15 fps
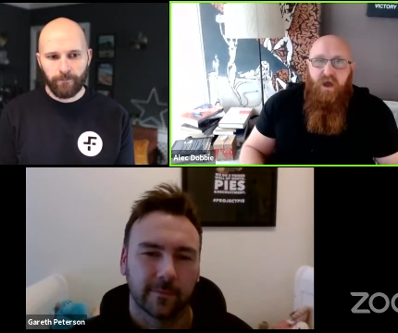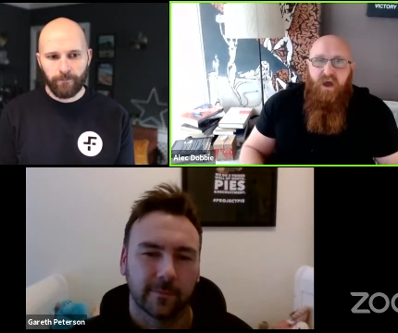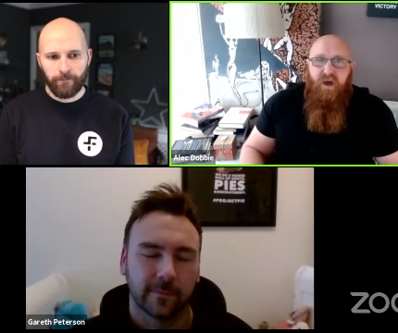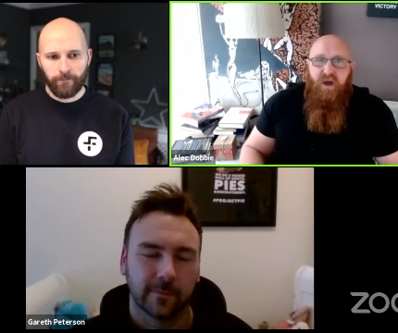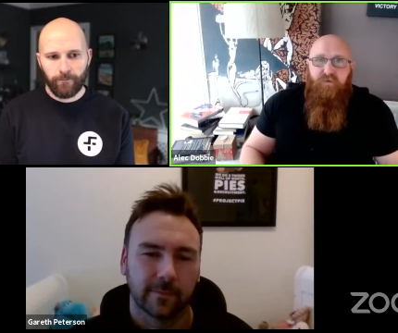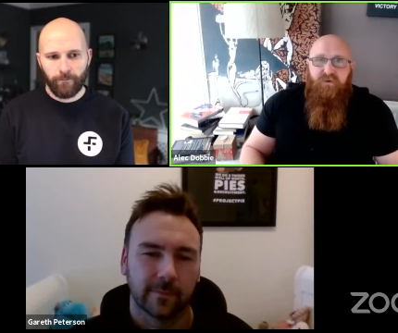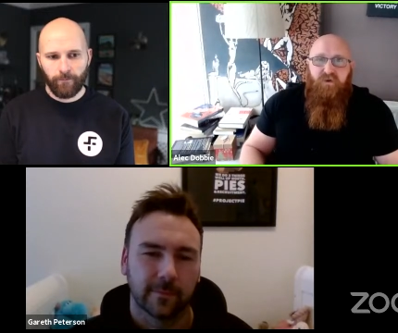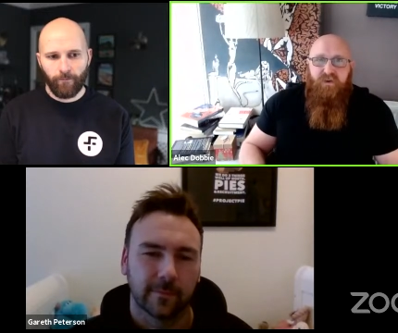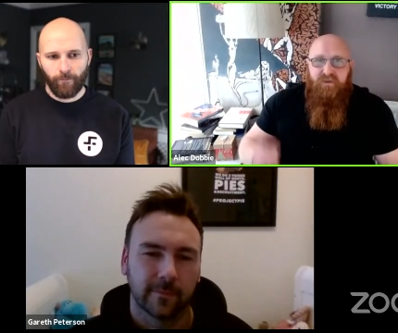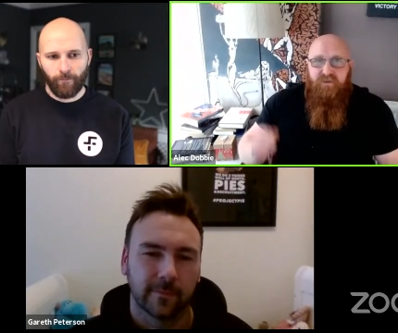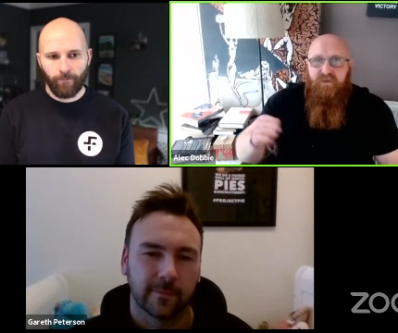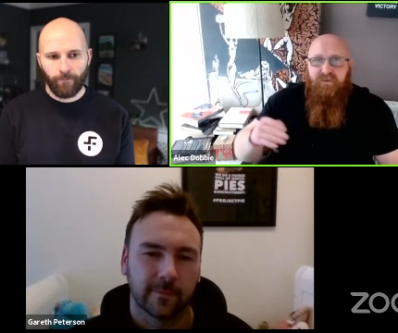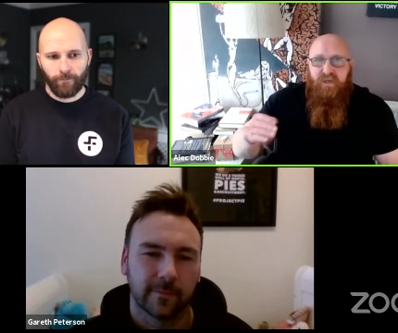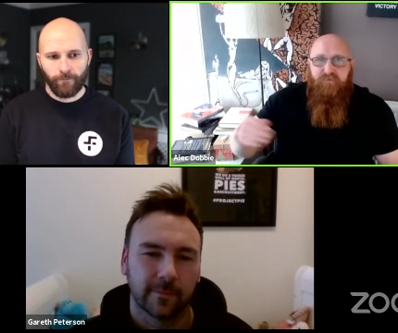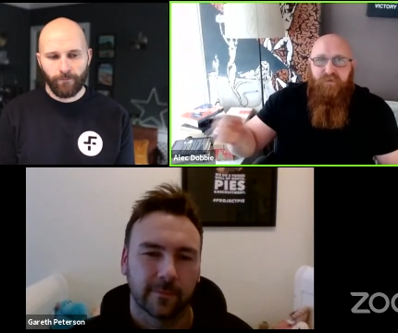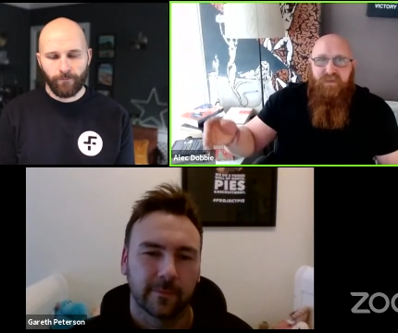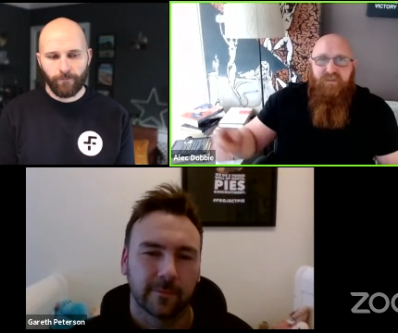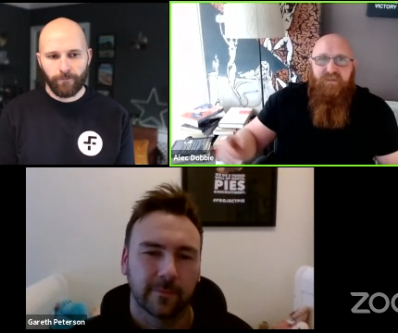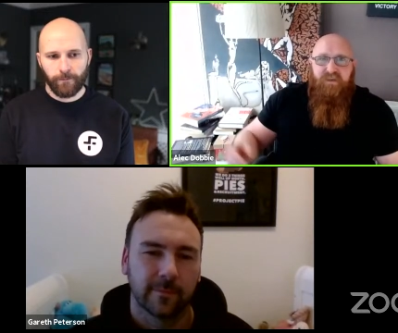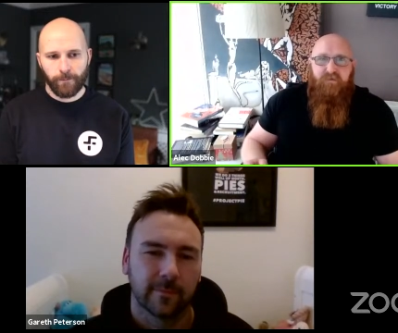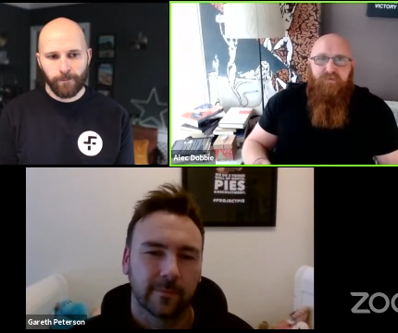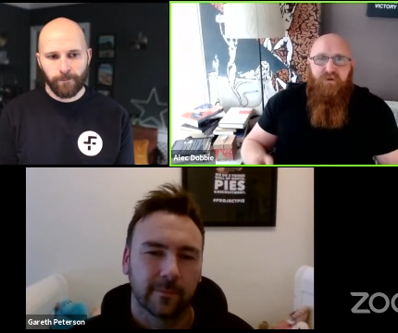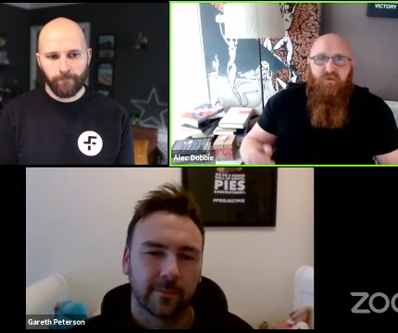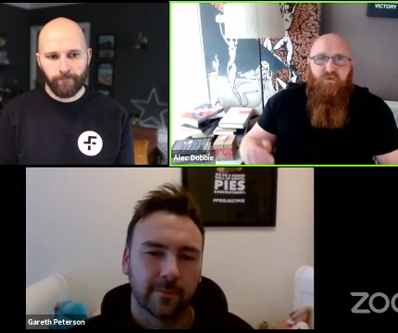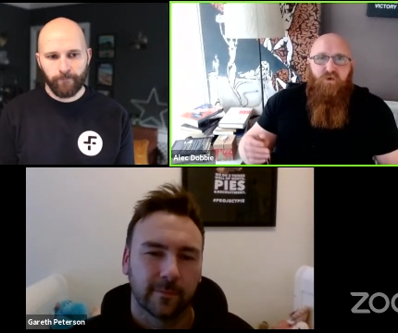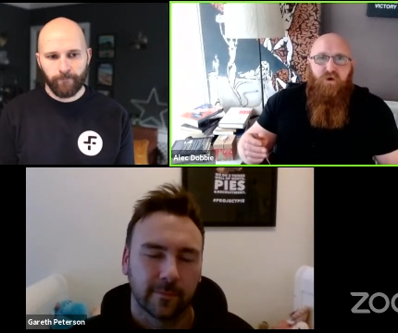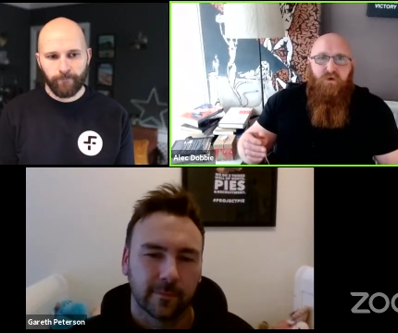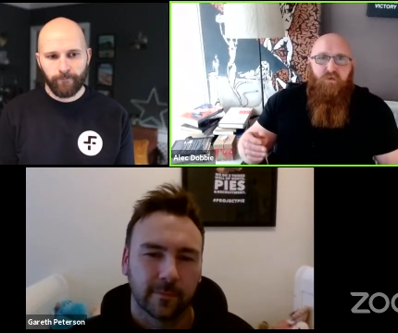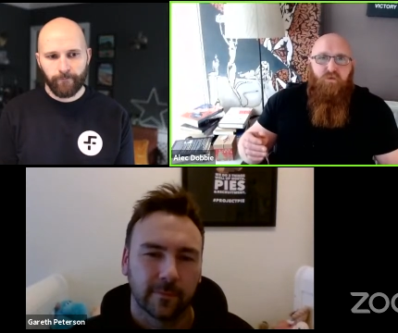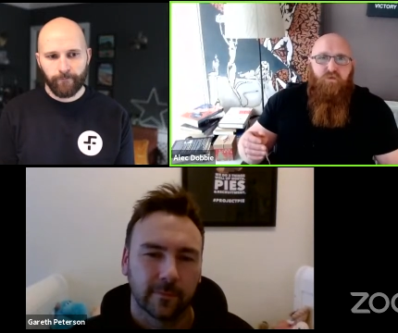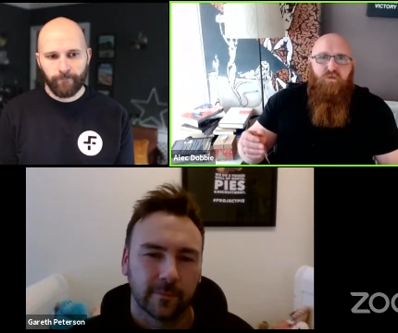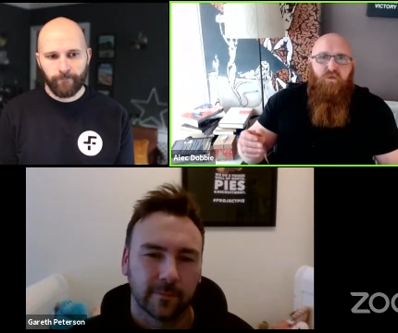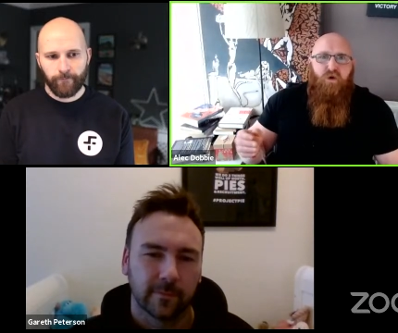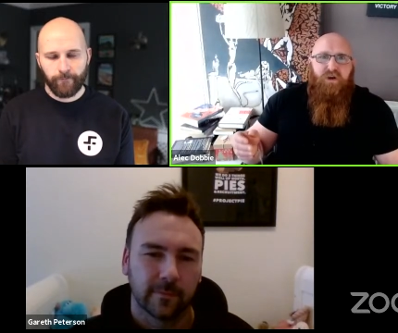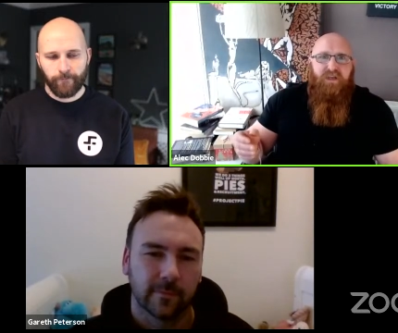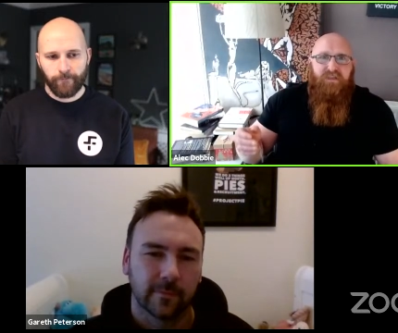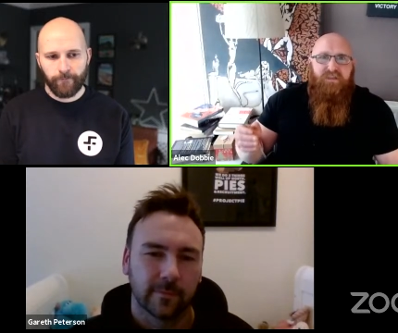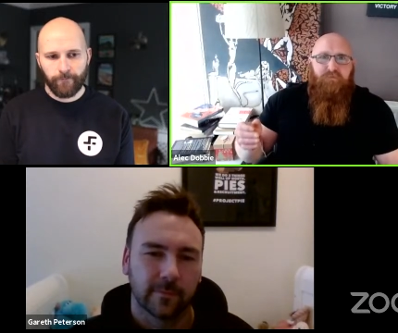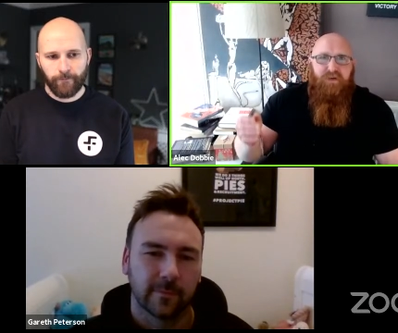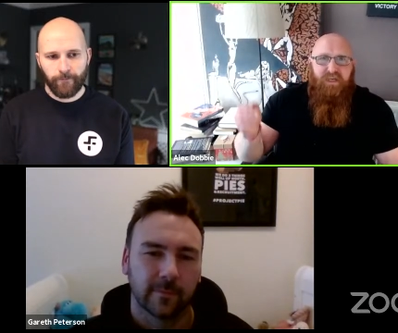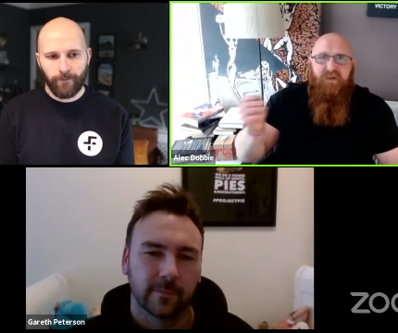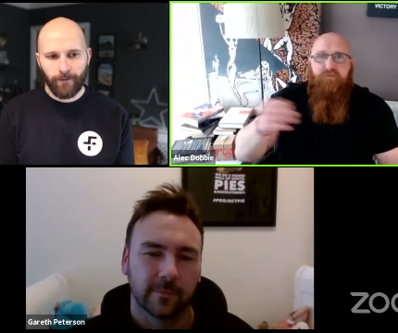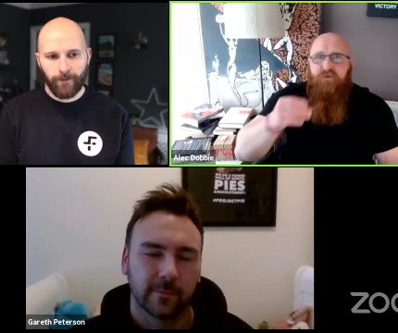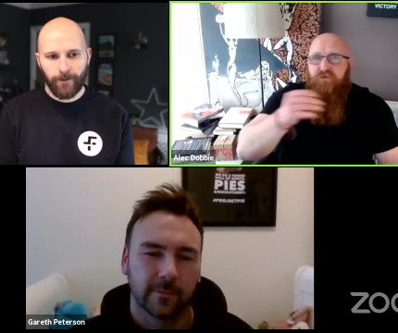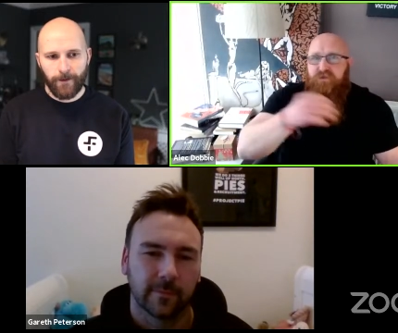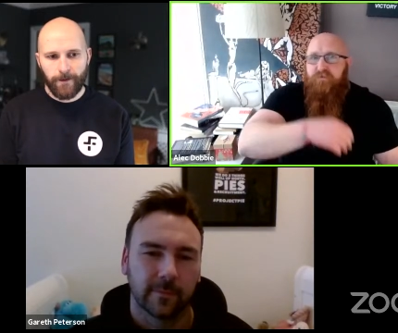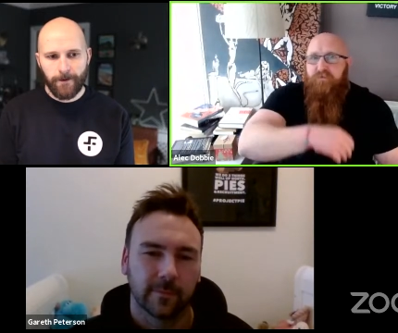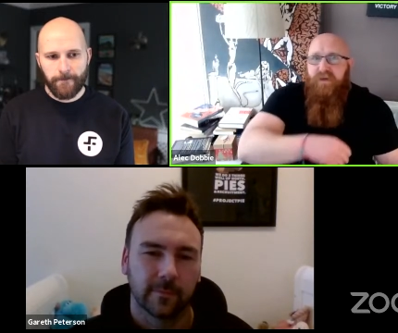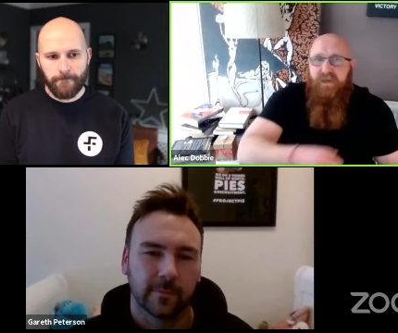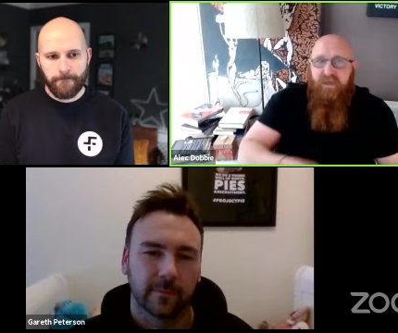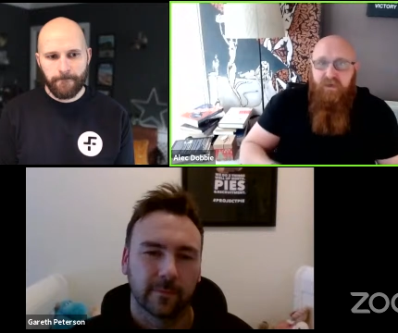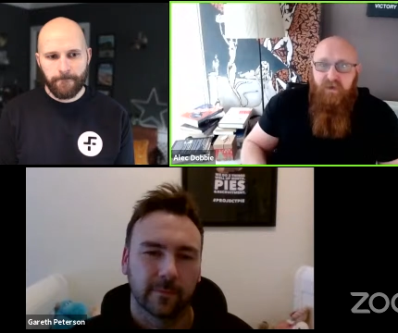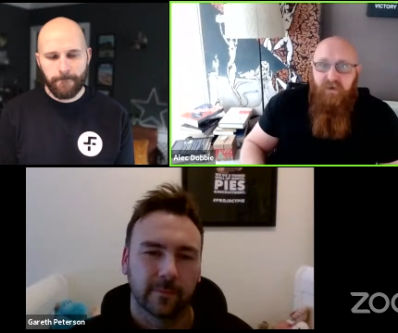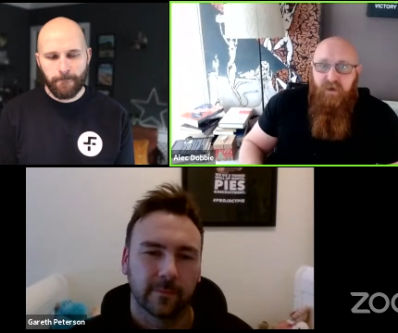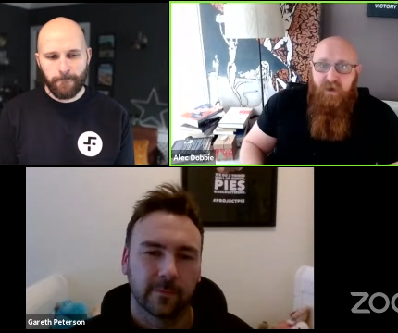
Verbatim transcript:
Speaker 1: um, not it does ABC, but what what it's applicable to me.